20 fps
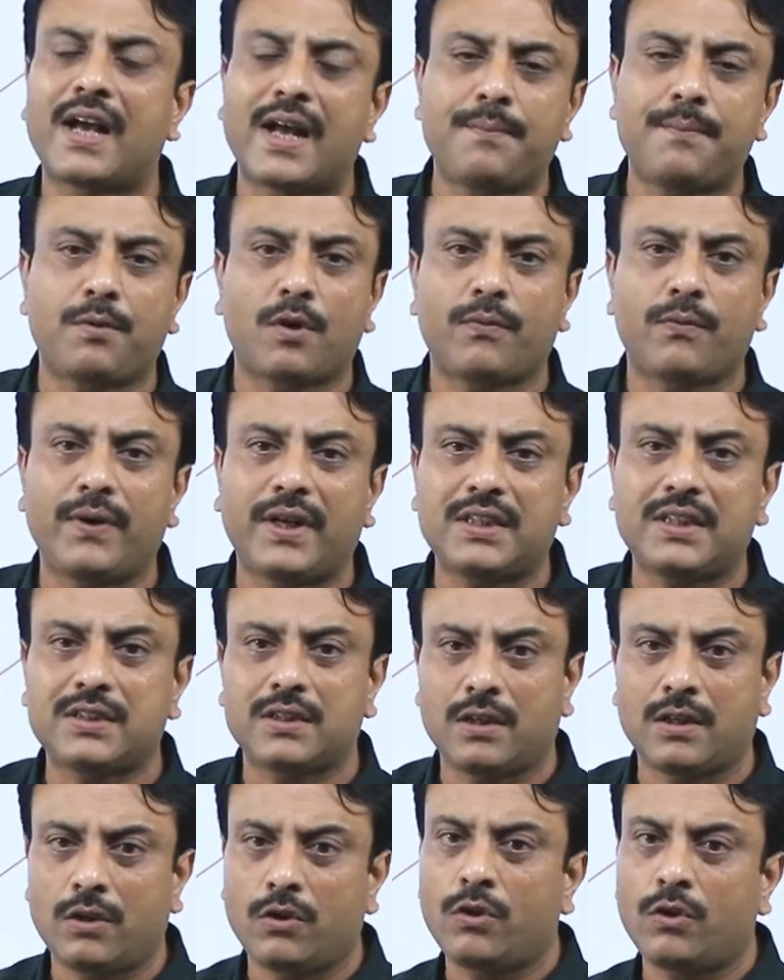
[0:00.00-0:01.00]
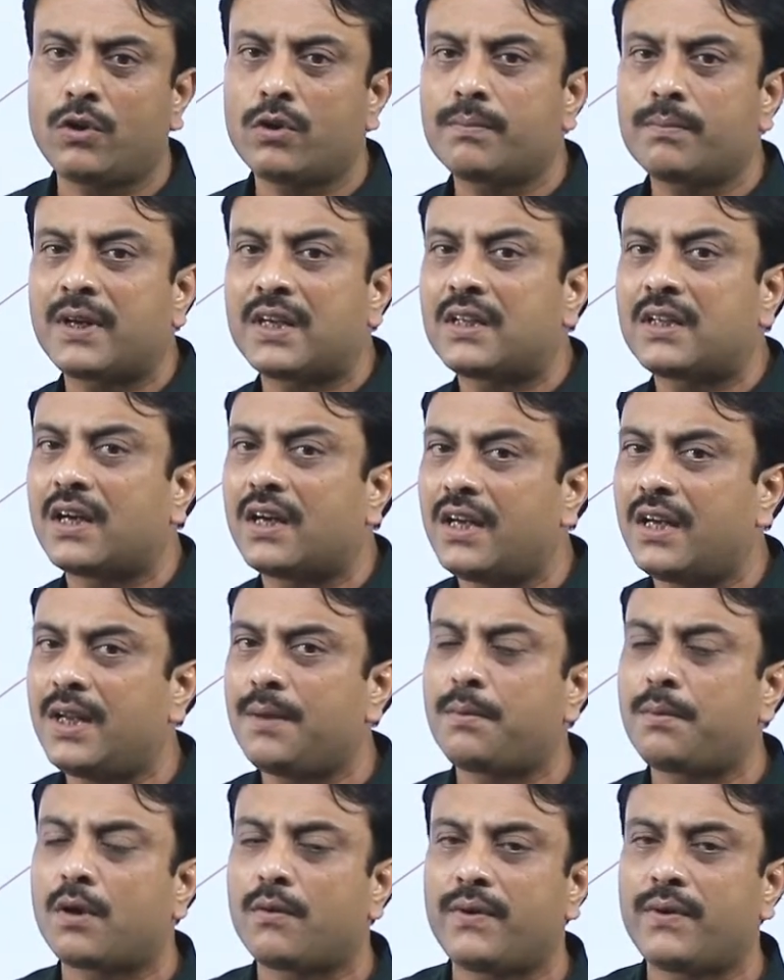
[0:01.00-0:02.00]
profits, lured by the early
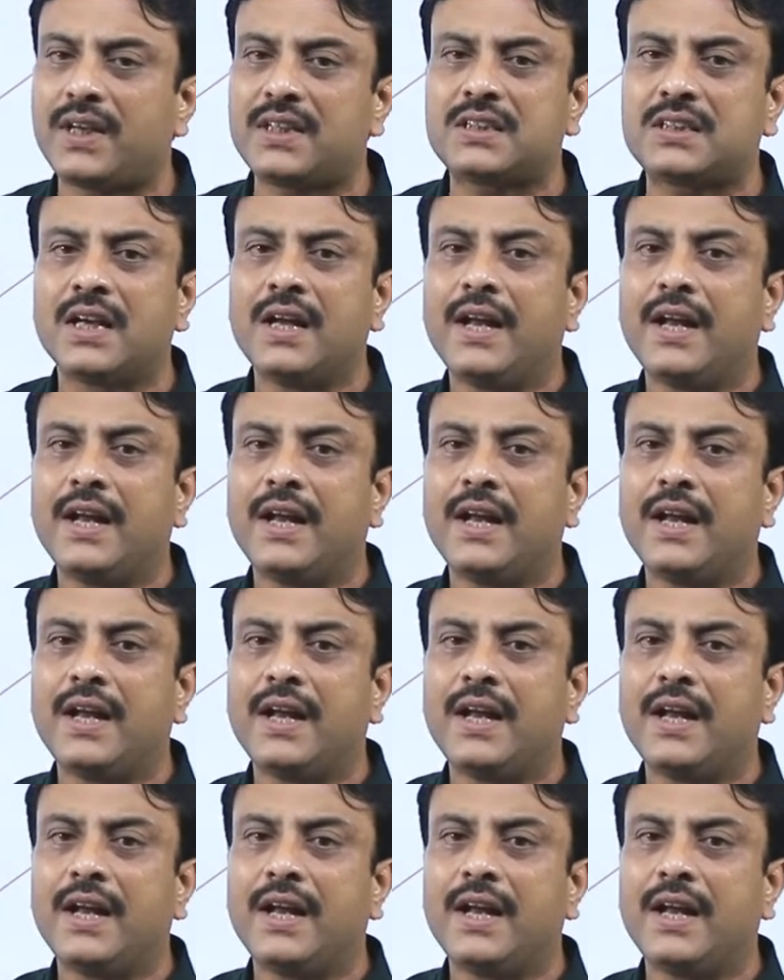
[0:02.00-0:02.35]
profits,